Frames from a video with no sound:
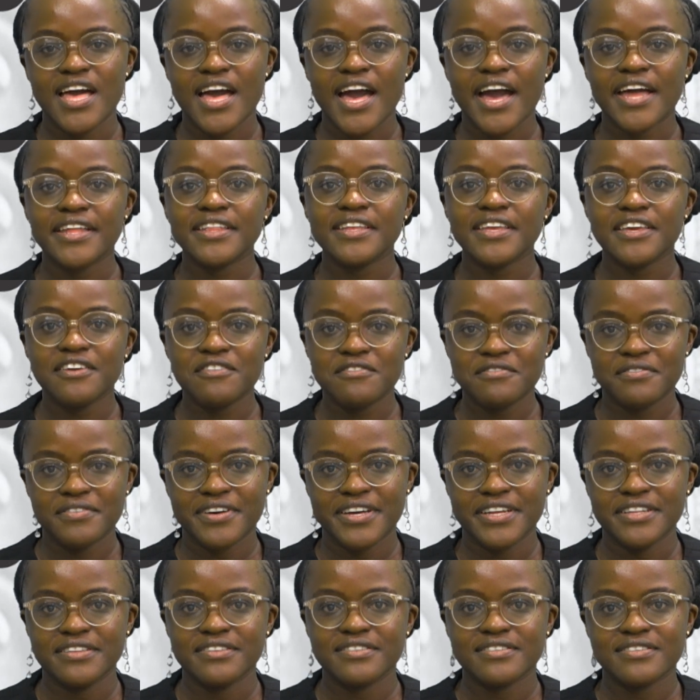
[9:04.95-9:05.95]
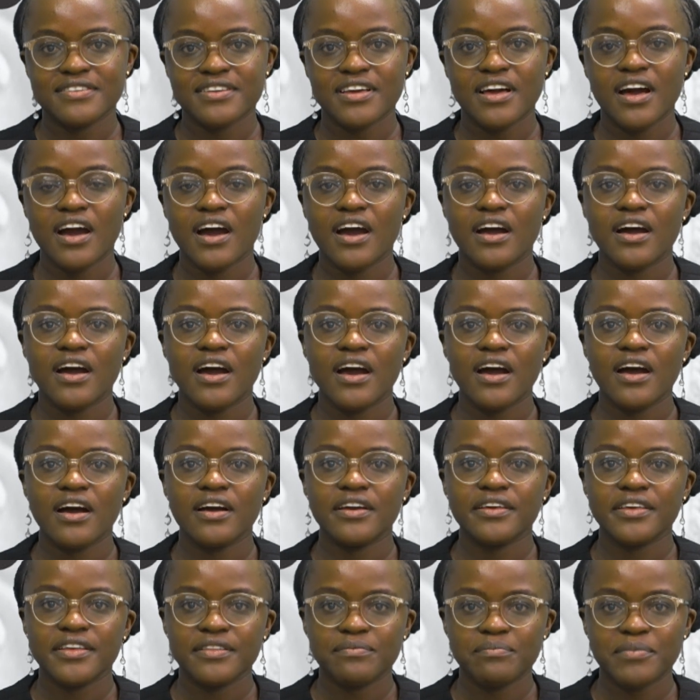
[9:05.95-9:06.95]
An infant,
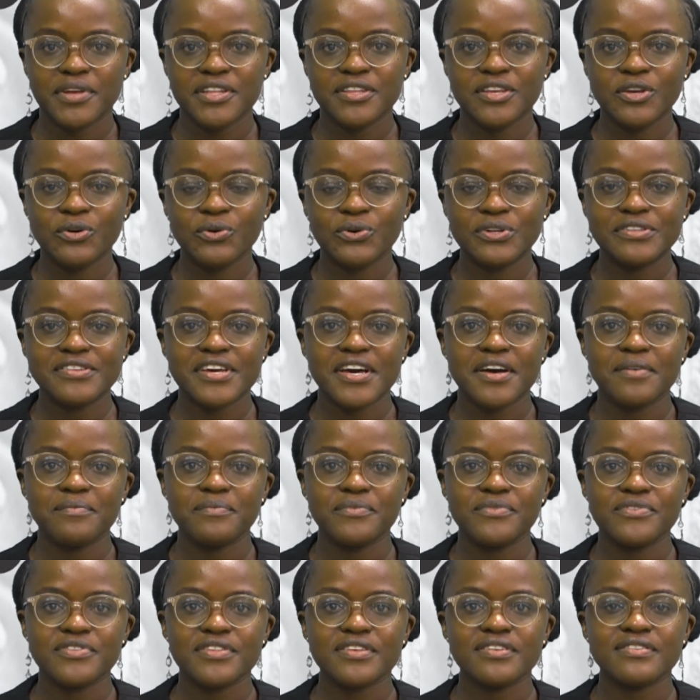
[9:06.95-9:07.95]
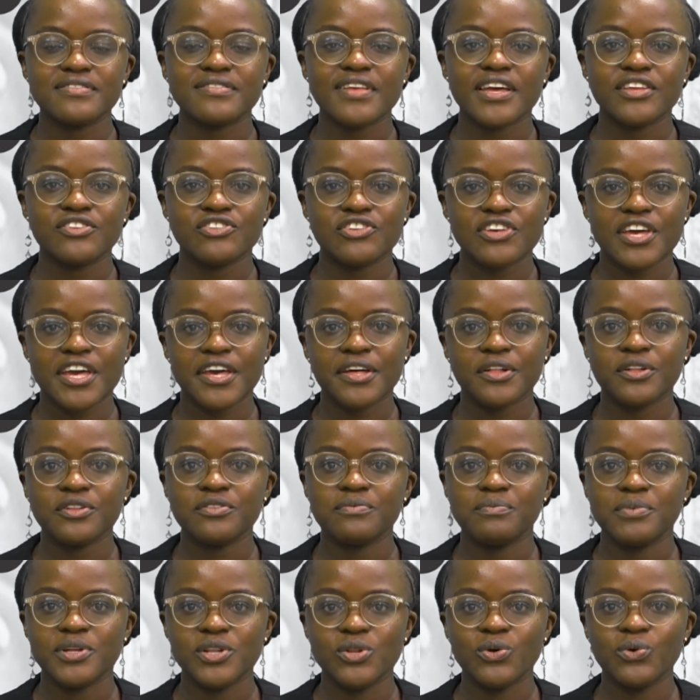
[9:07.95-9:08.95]
in medical terms, is a
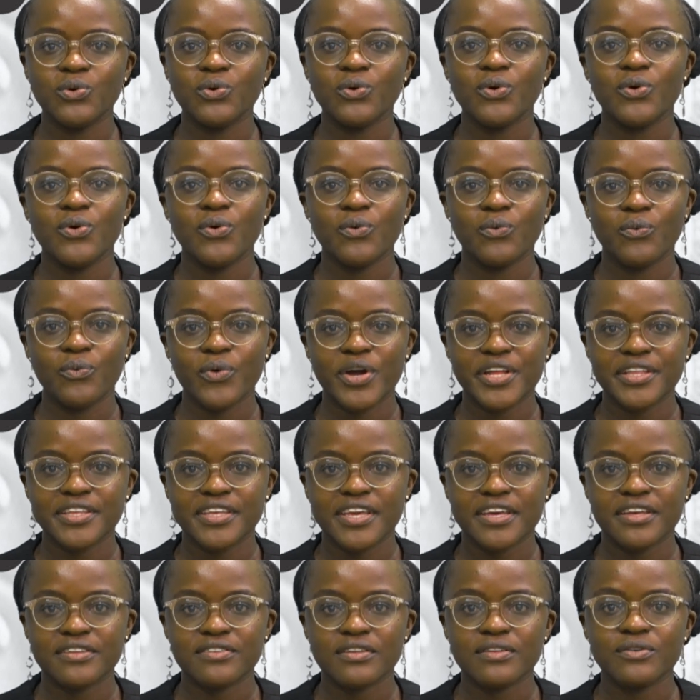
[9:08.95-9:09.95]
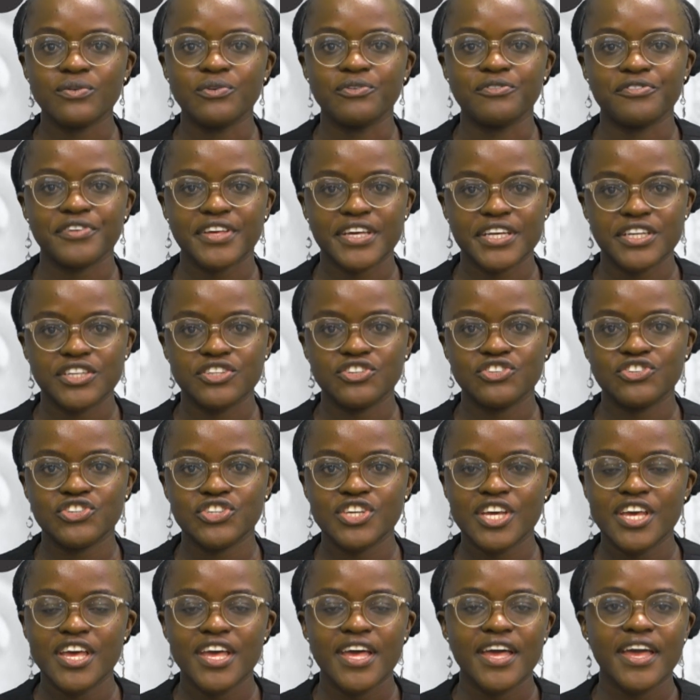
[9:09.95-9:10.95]
child below 1 year of age.
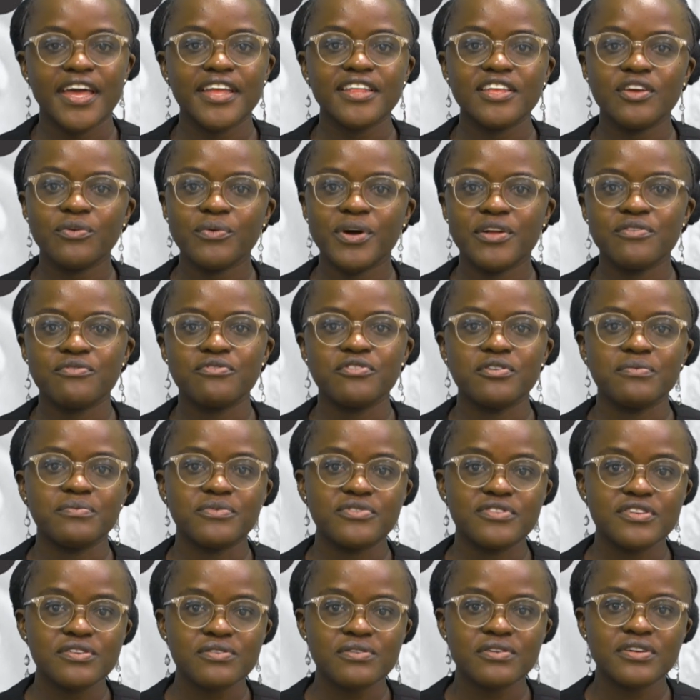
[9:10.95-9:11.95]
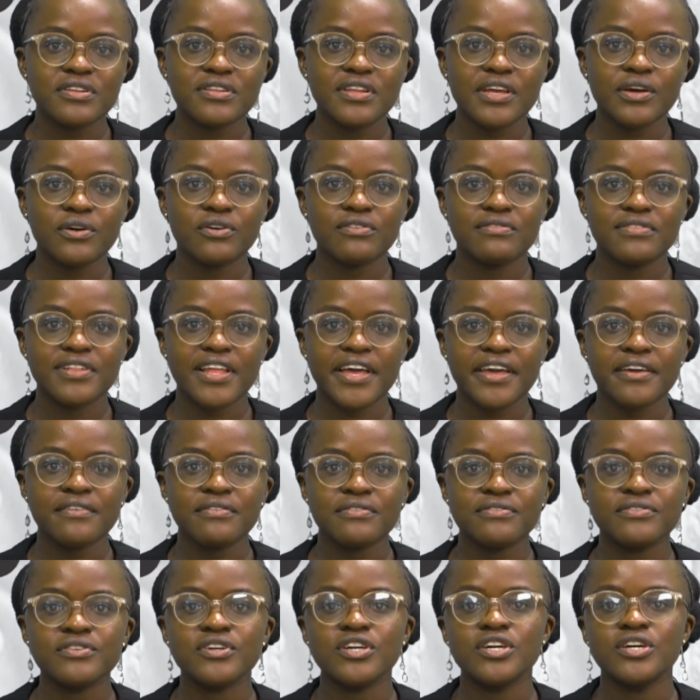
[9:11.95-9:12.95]
Anyone from 0 day of
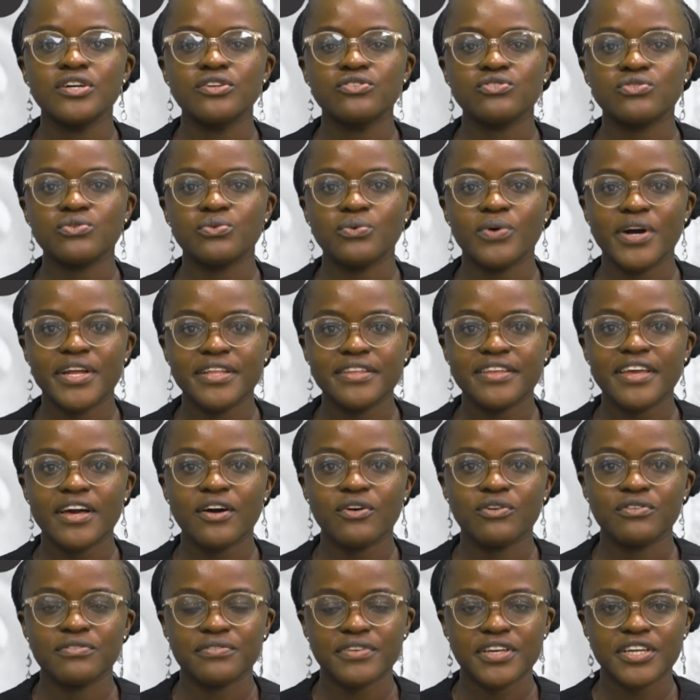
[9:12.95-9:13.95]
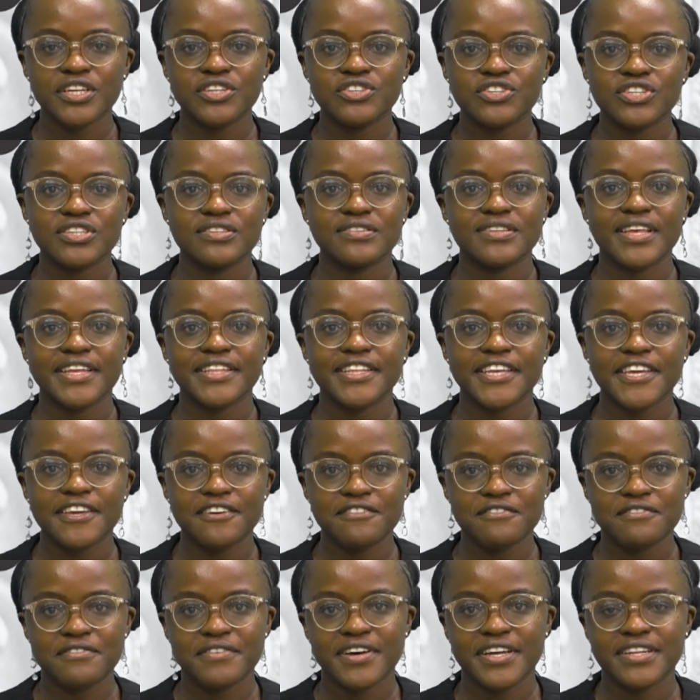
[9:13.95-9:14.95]
life to 1 year of age is an
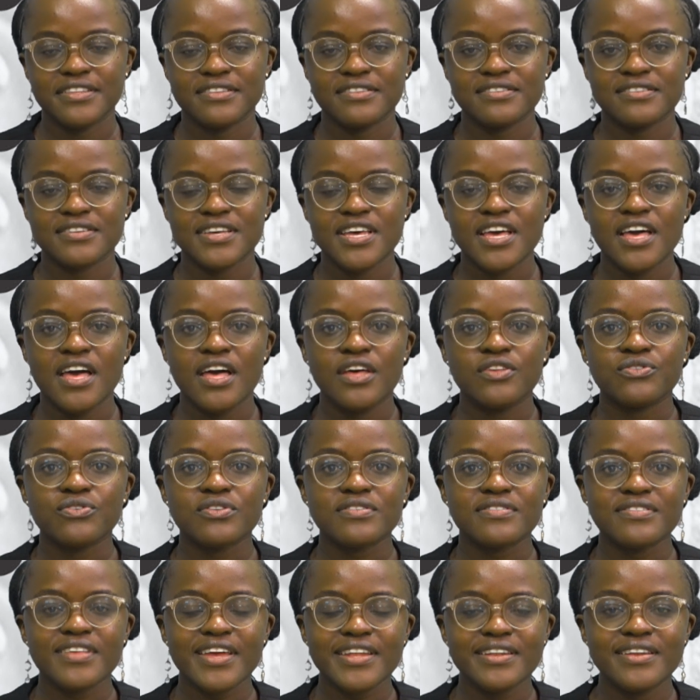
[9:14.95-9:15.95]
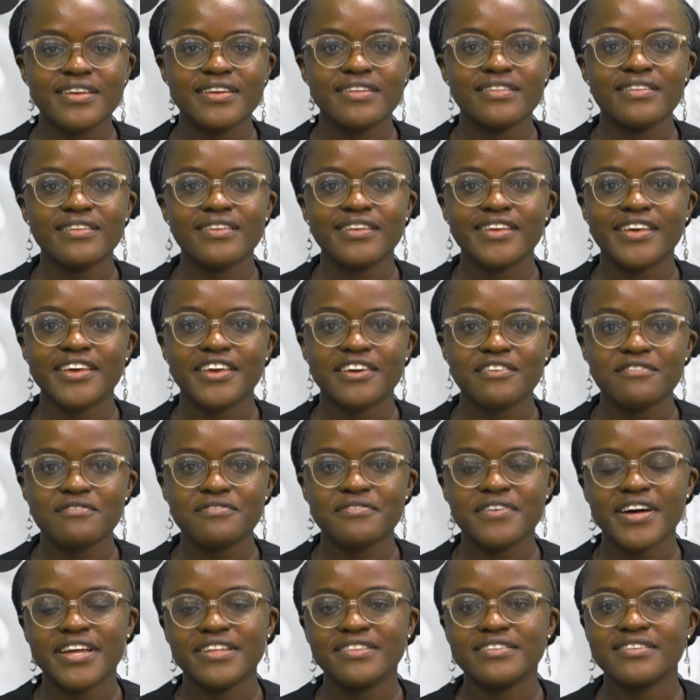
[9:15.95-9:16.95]
infant. So sudden
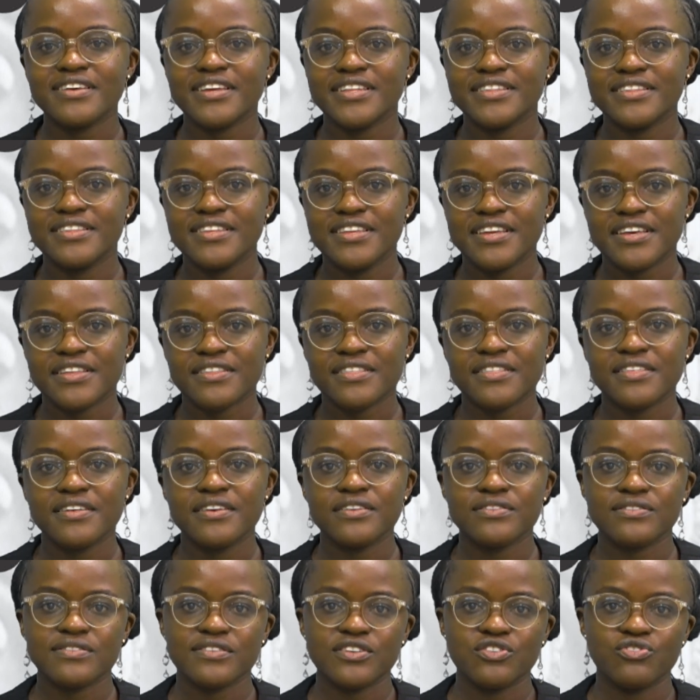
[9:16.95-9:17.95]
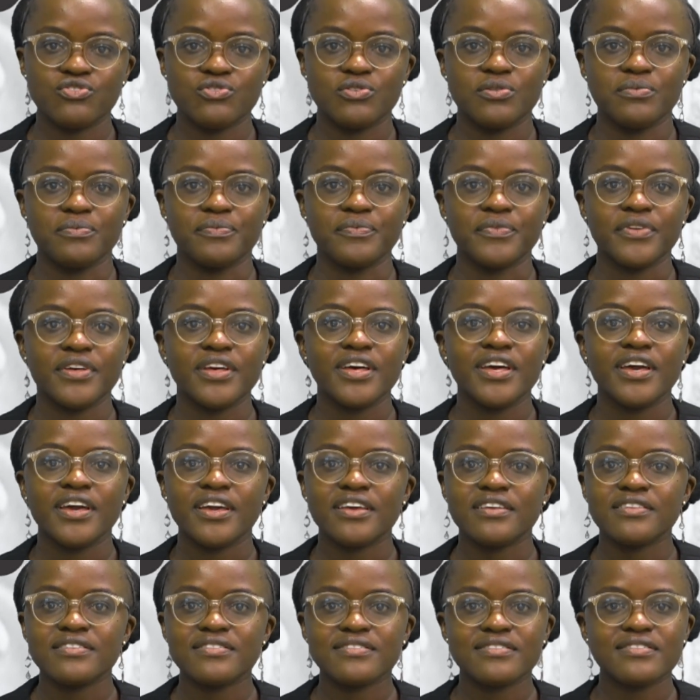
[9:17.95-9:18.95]
infant death syndrome
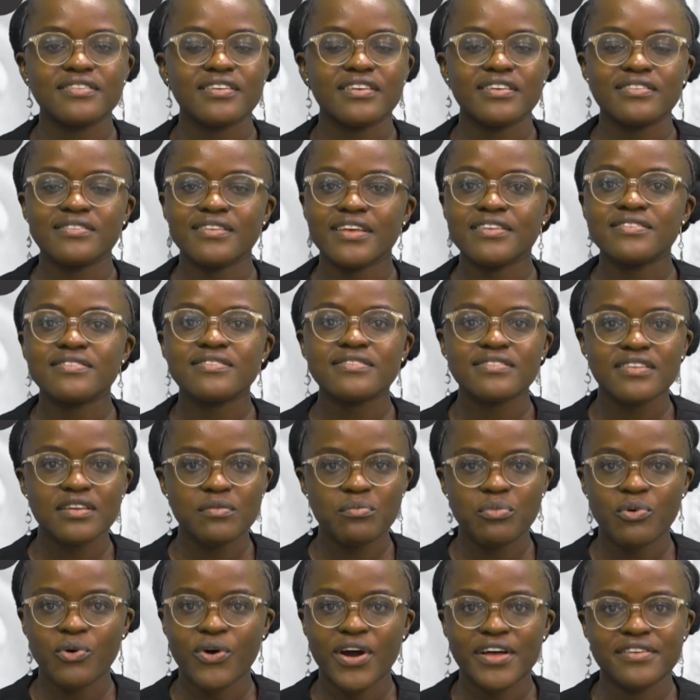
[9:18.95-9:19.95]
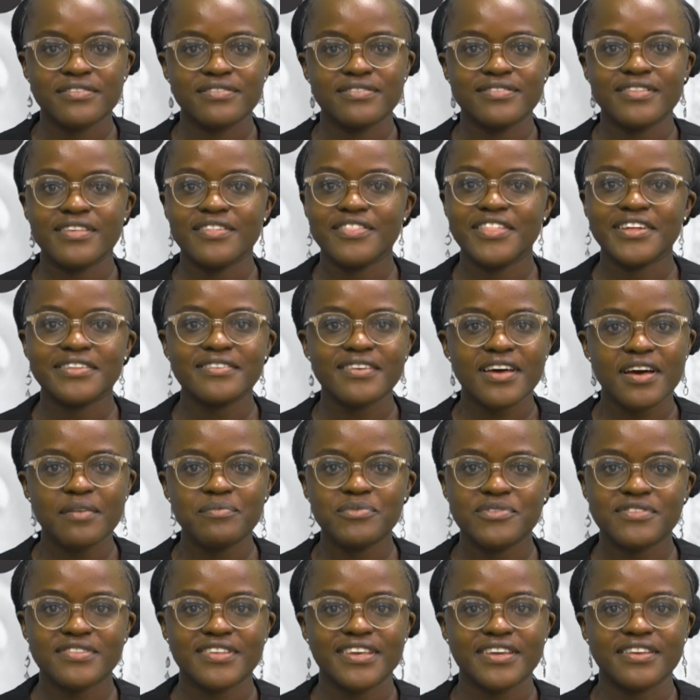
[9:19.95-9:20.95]
is as simple as the term
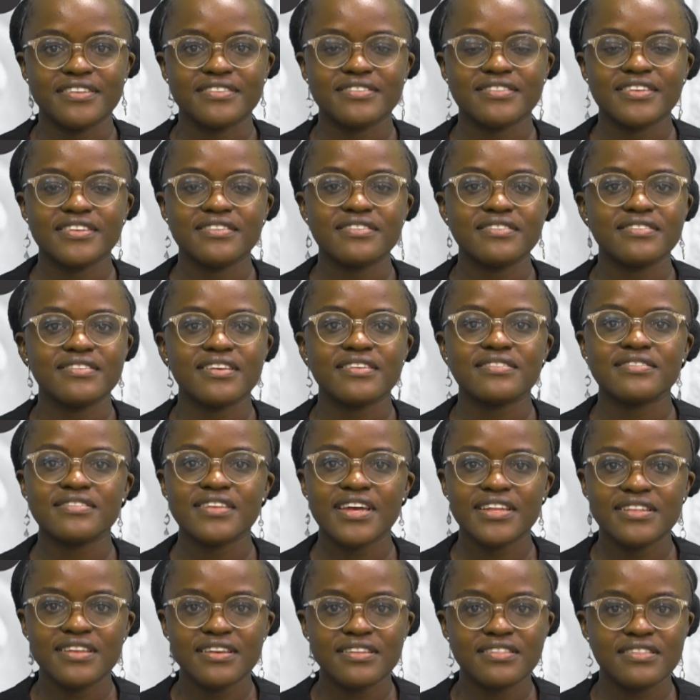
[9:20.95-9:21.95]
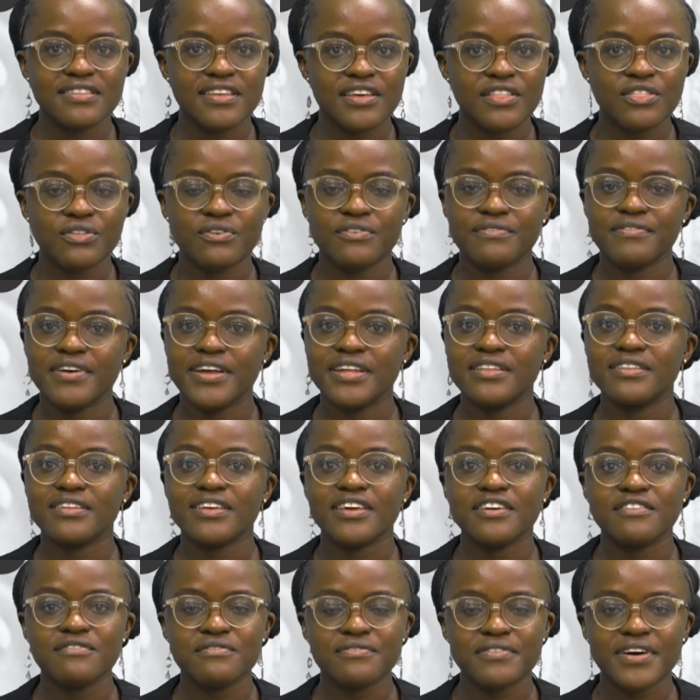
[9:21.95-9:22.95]
says. It is a sudden death of an
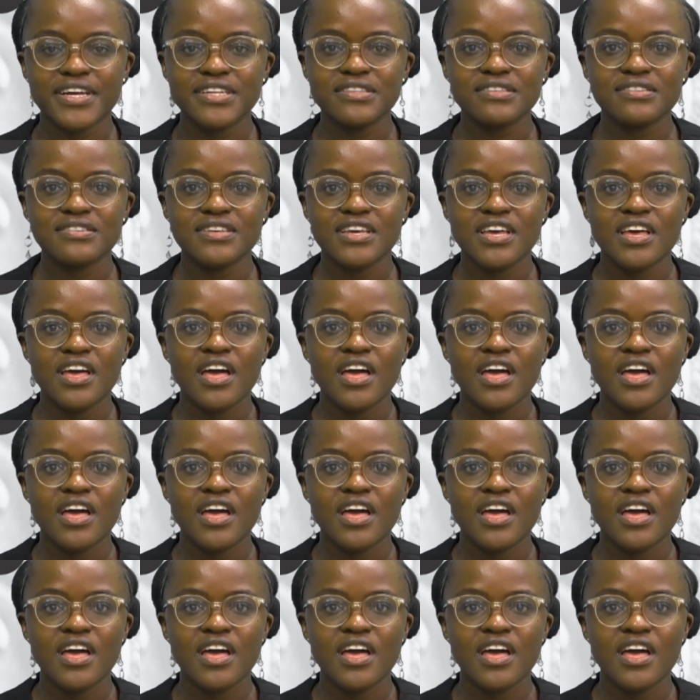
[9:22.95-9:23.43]
infant.